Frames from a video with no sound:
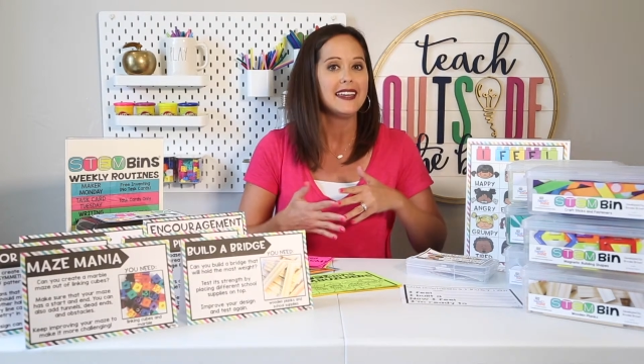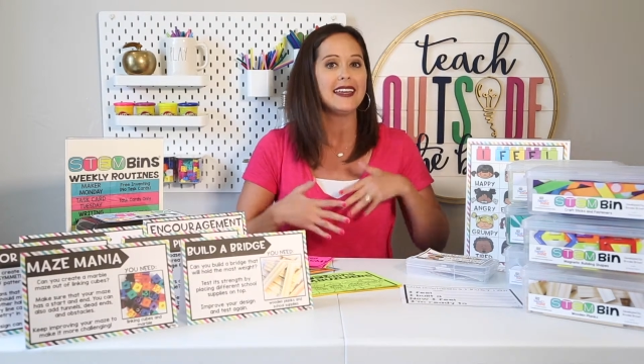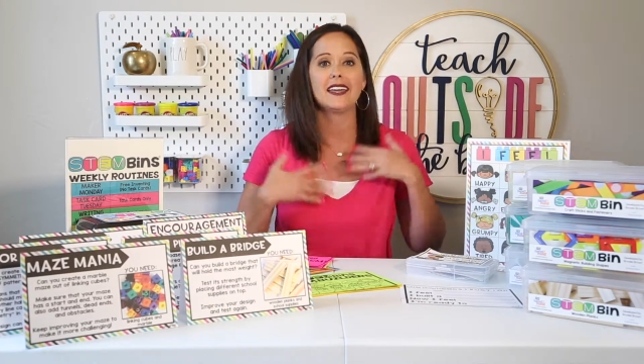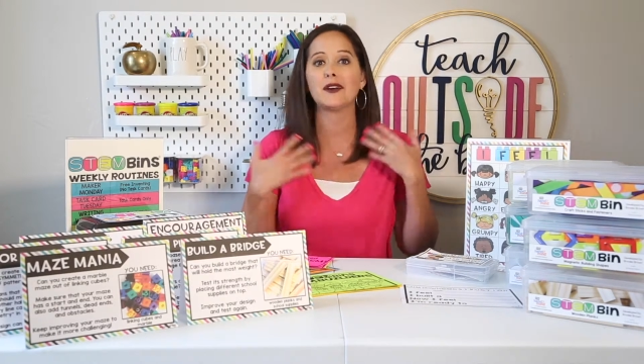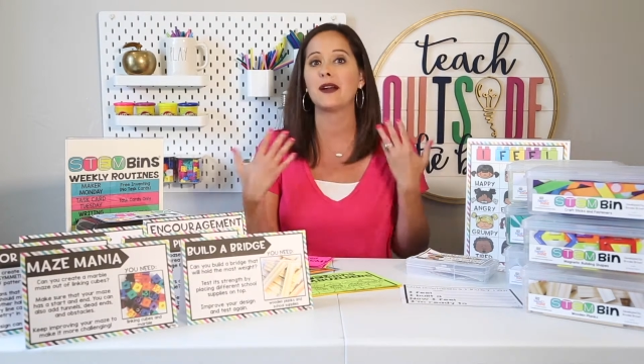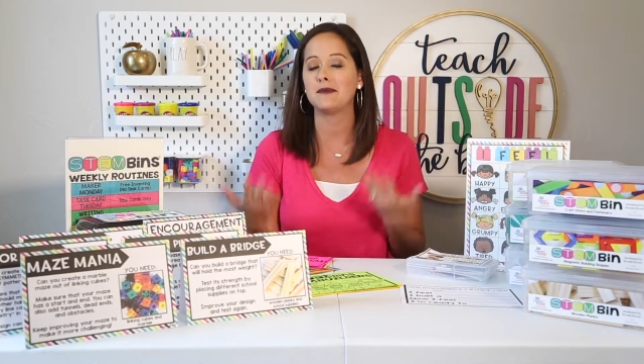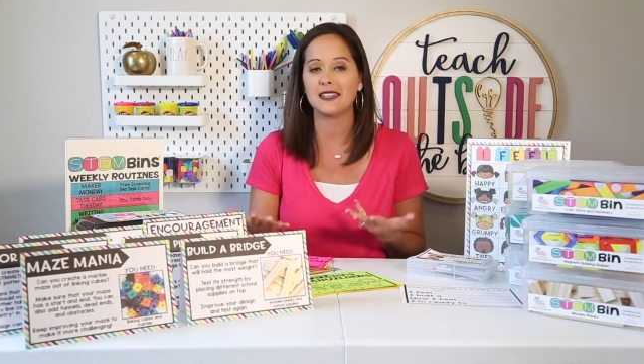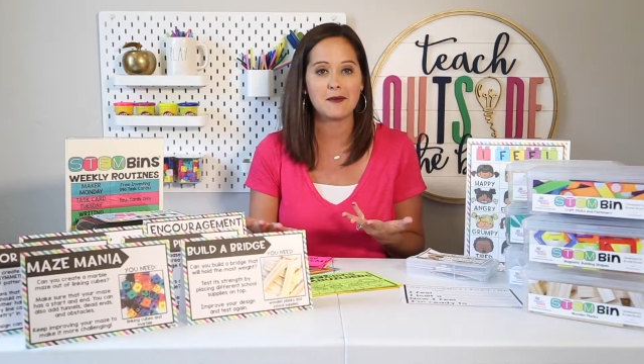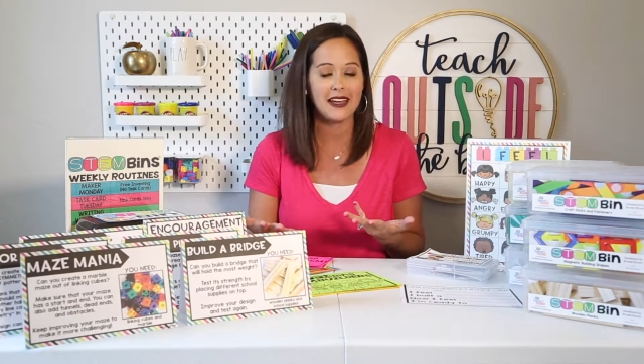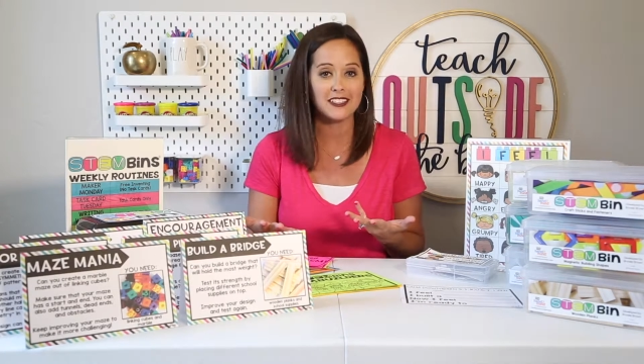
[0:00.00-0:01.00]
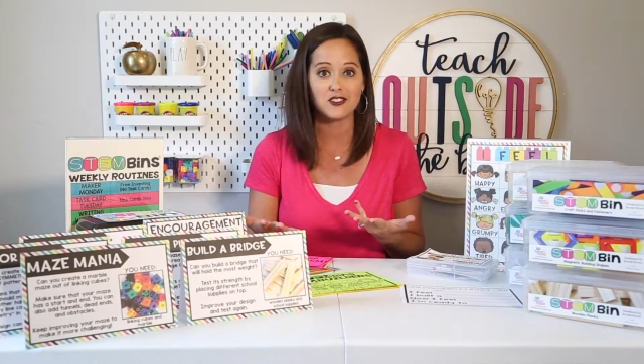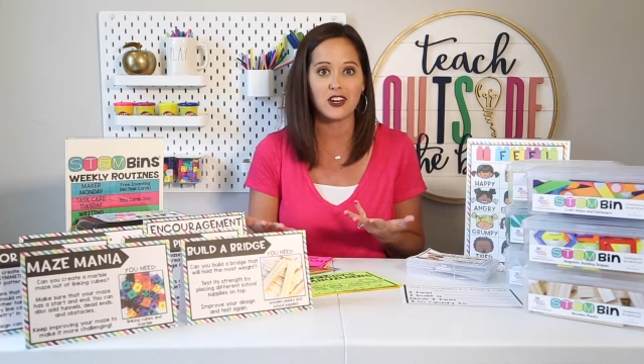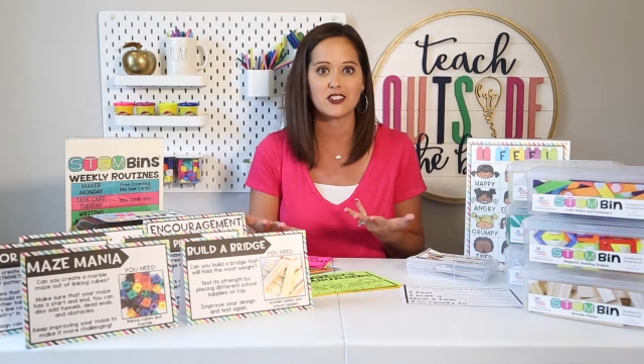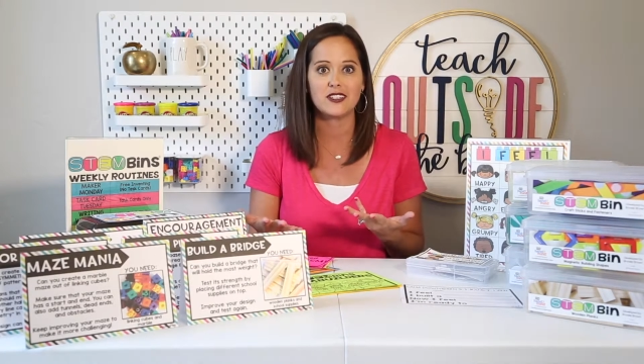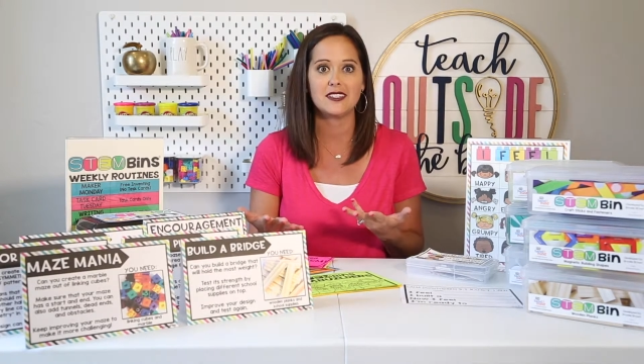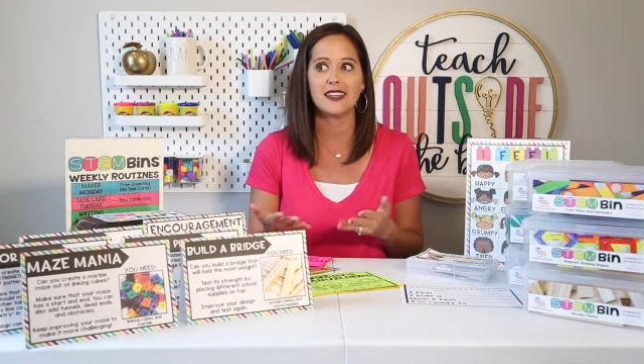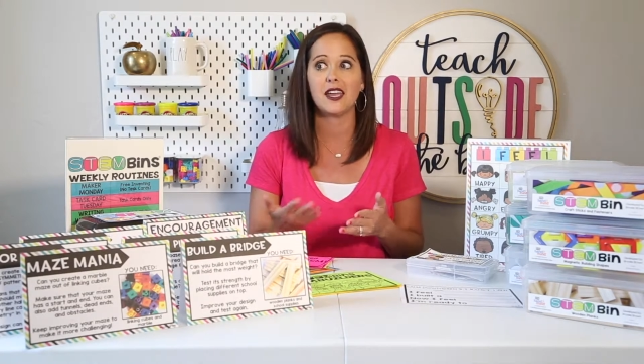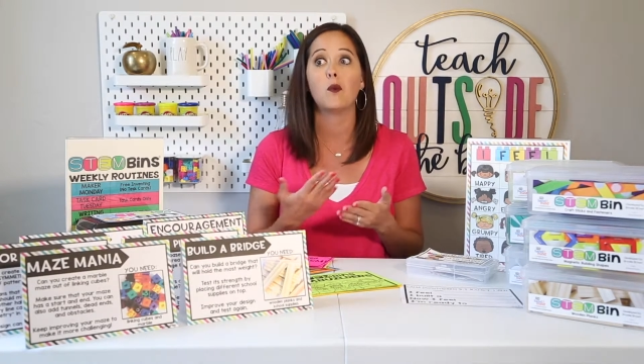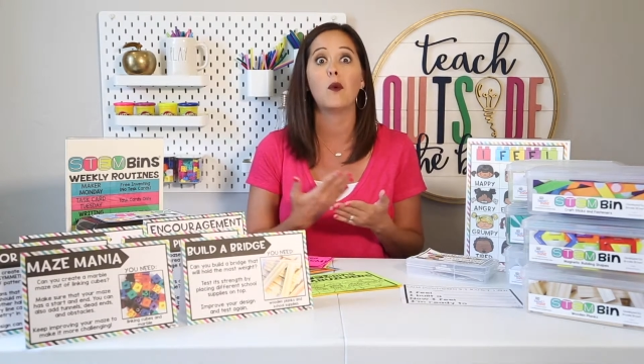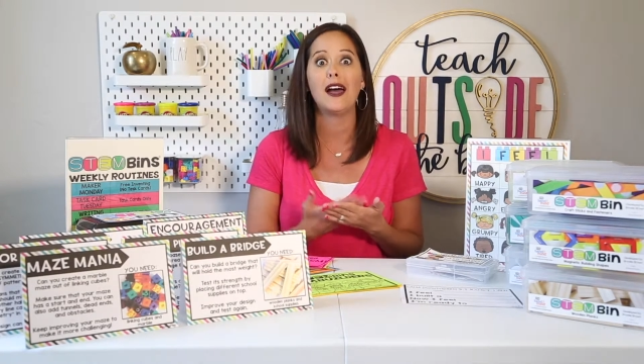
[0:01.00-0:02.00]
interrupting my instruction and
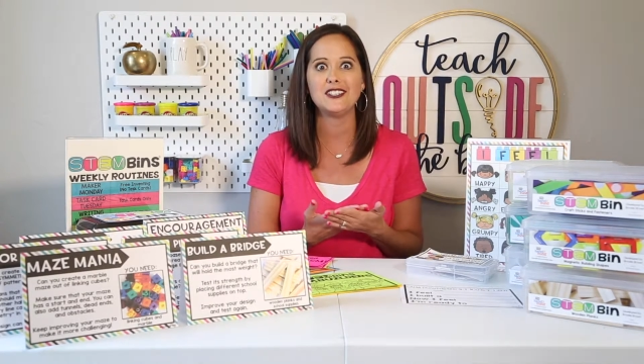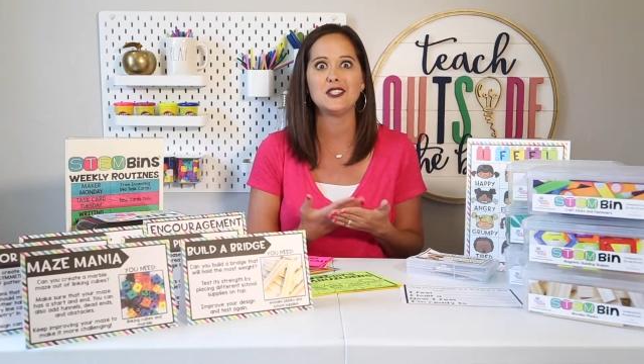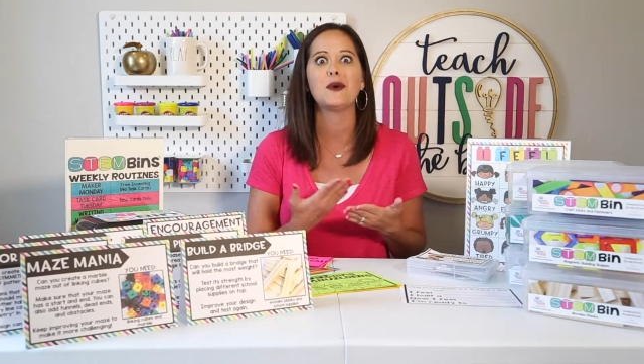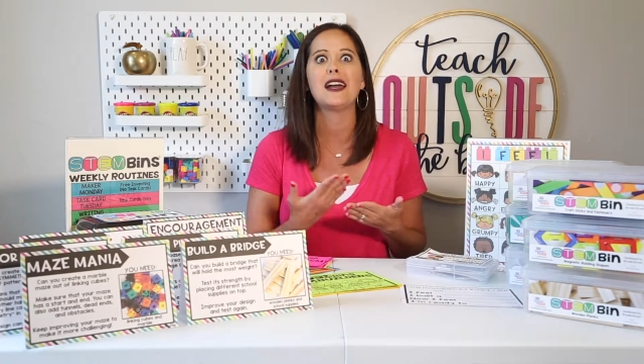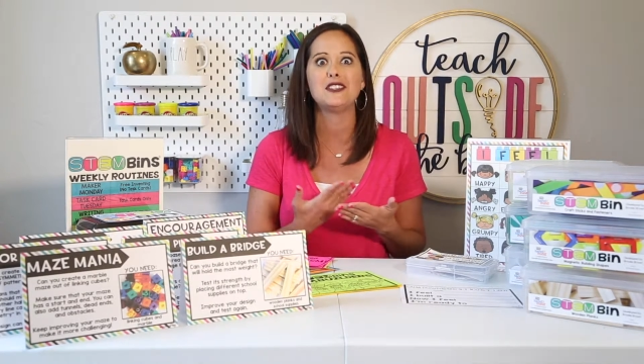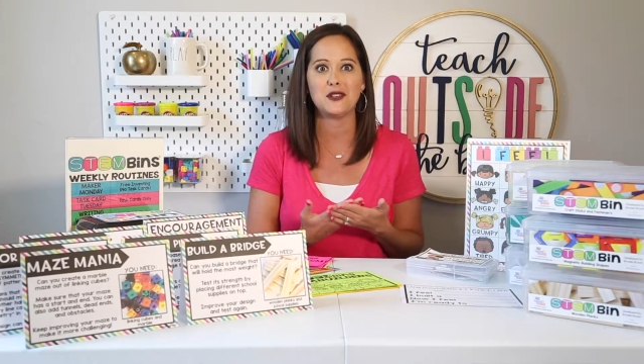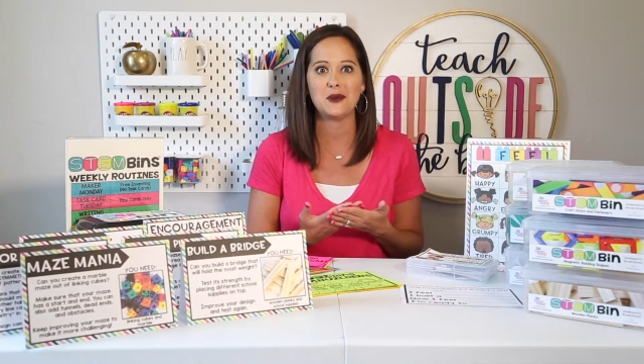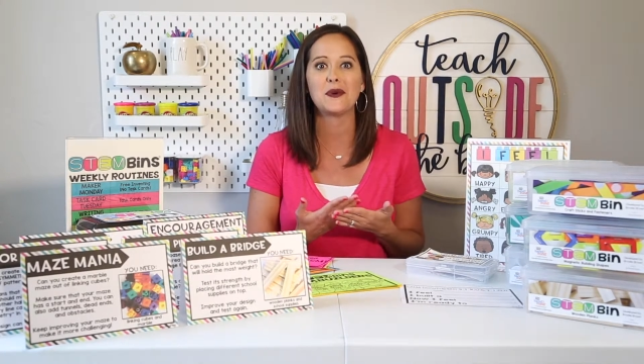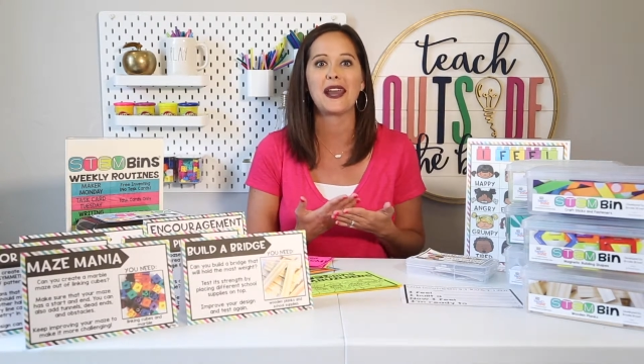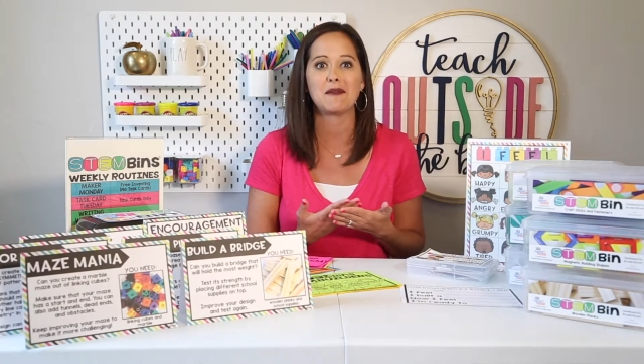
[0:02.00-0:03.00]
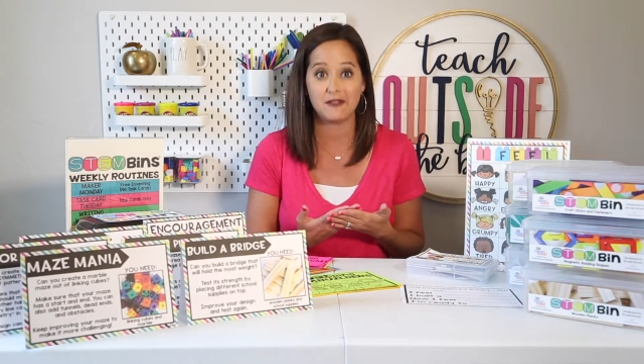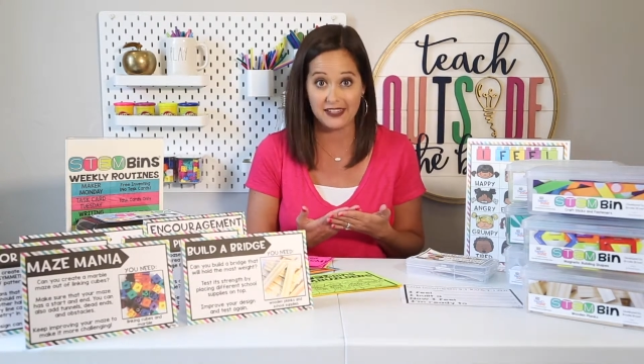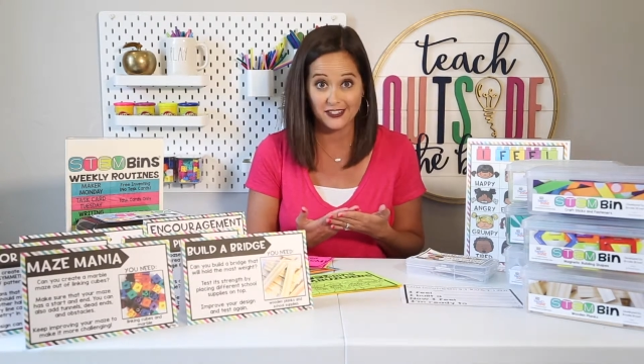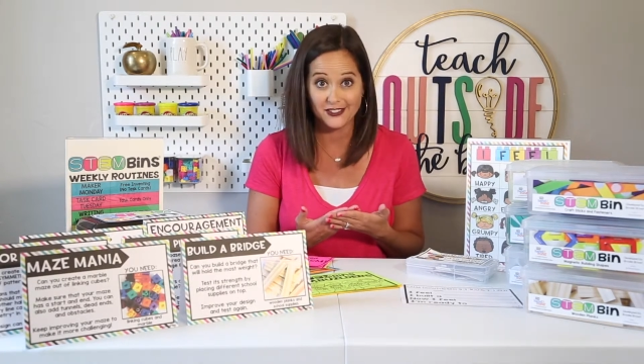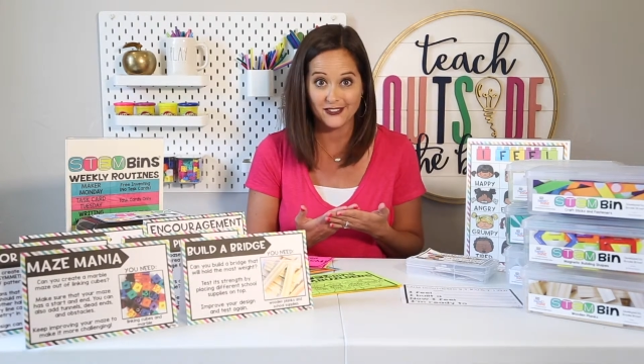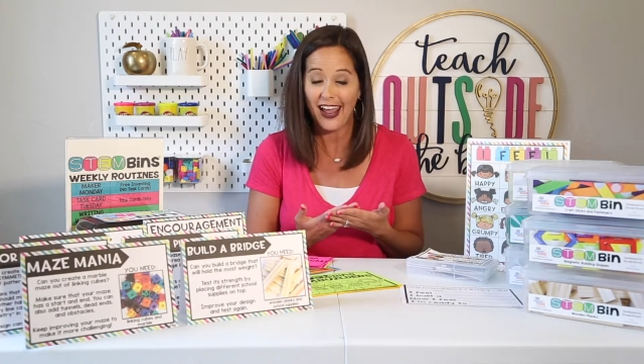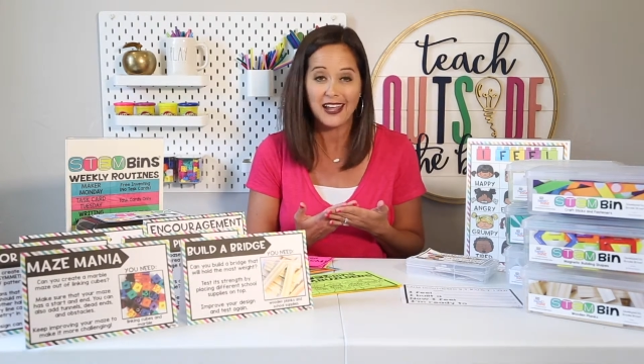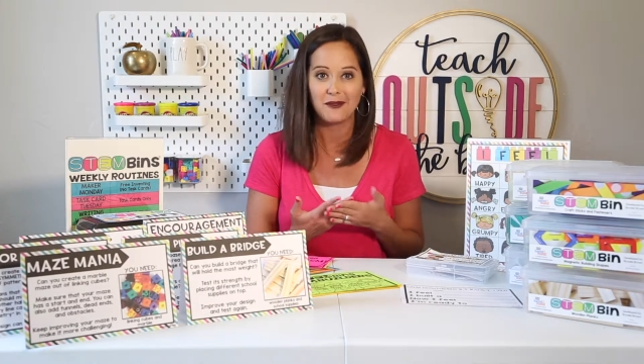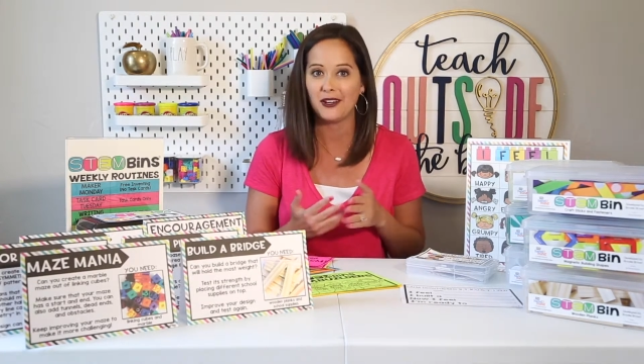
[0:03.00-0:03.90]
saying, what do I do when I'm finished, right?